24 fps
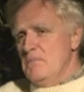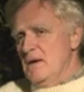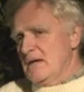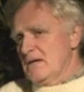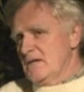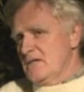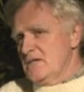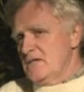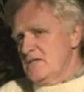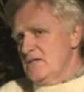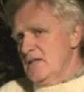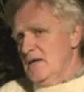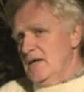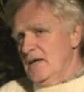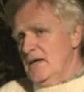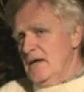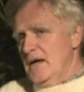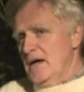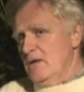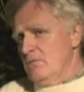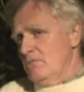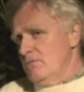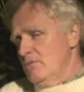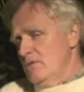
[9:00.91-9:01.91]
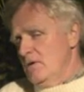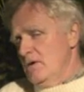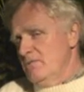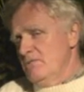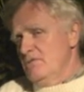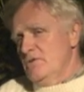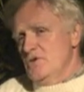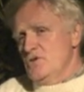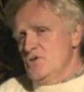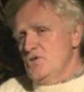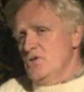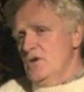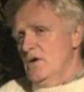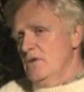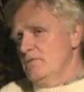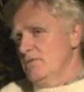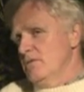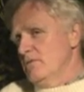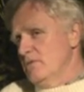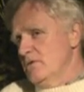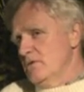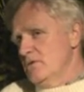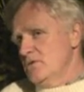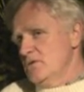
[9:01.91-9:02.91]
mix thing off the
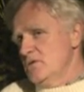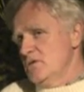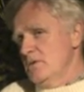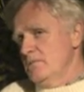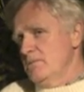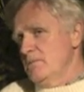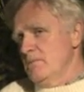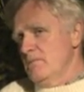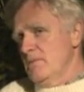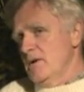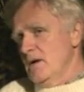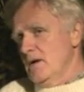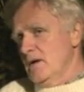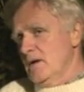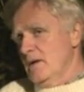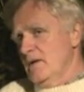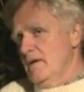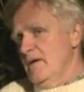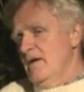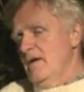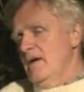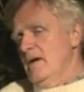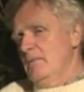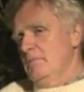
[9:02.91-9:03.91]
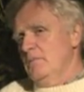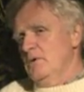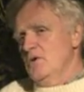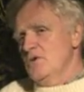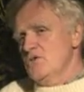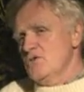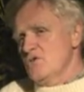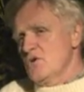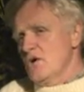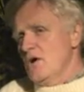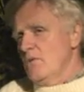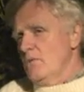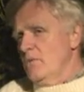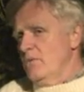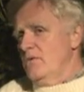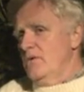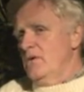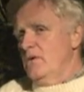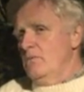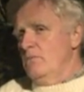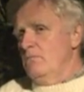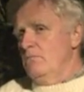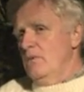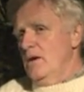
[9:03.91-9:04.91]
shelf of a supermarket. I'm going to start with
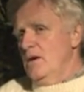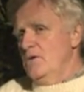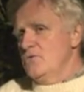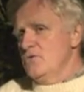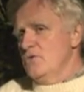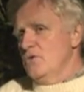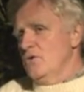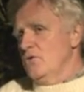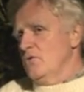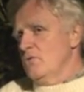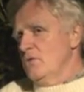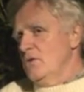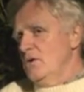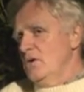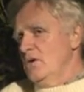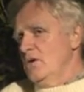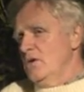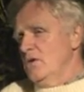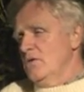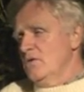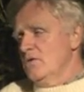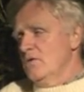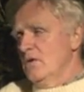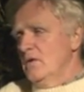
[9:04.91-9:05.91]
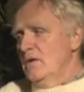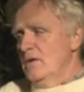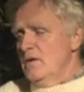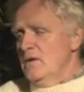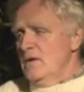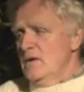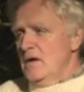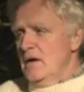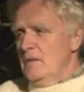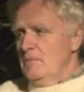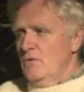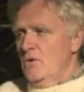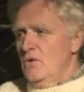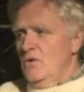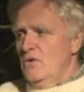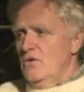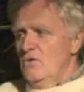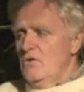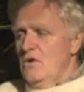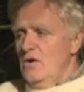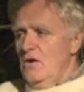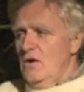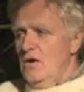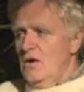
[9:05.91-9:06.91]
the major ingredients. I'm going to
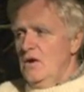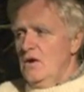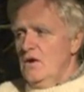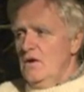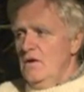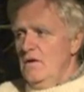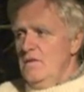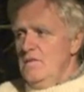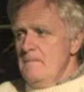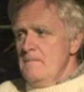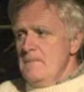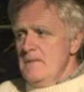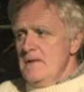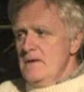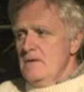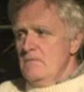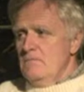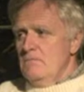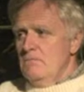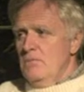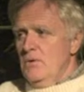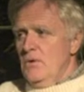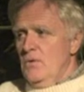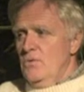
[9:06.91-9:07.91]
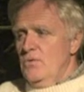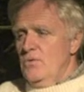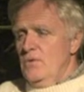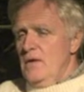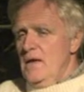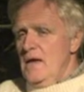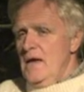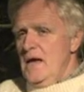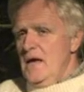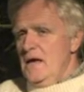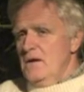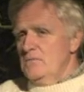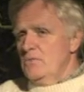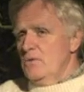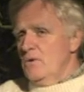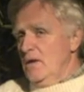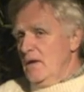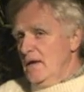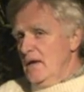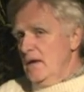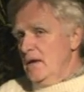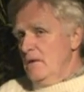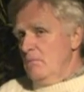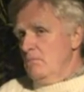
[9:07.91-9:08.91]
take both
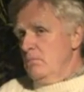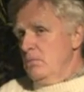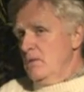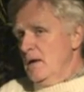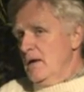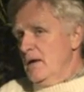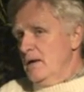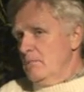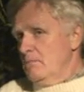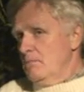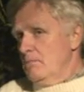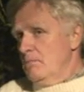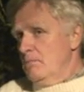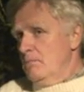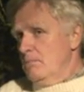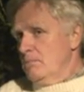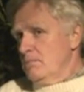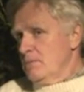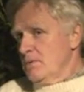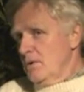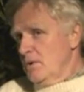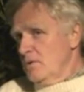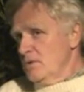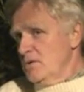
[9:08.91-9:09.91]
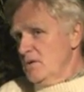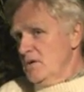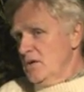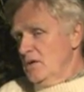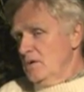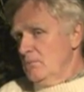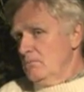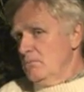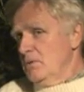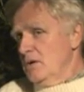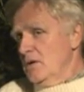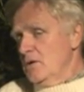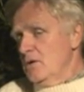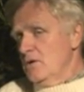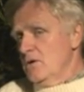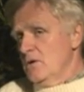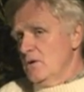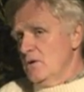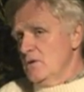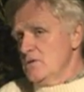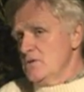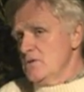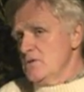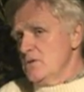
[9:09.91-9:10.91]
animal and plant protein,
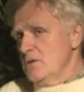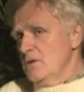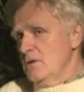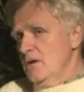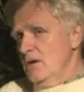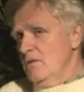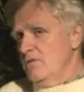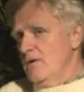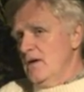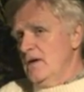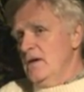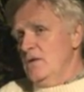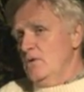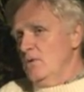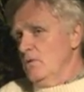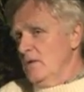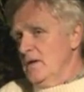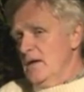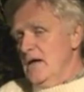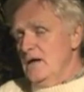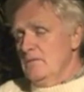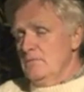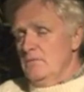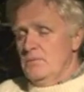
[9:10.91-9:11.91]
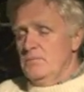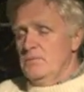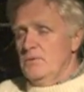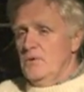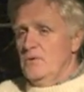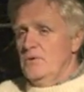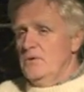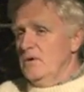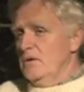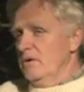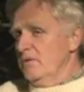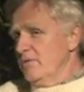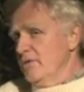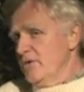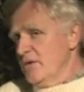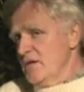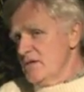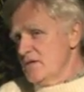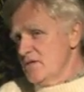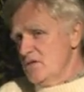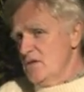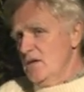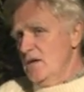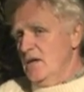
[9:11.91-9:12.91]
because if I eat only animal protein, I'll get very
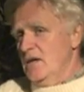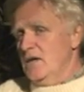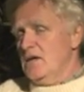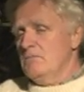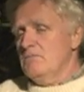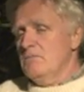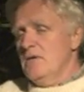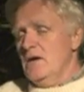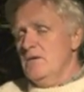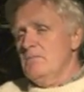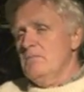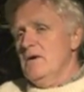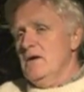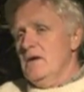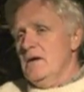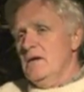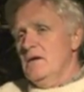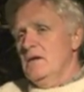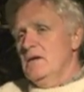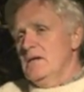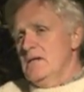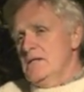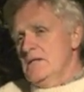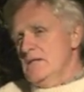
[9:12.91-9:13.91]
acidic and make my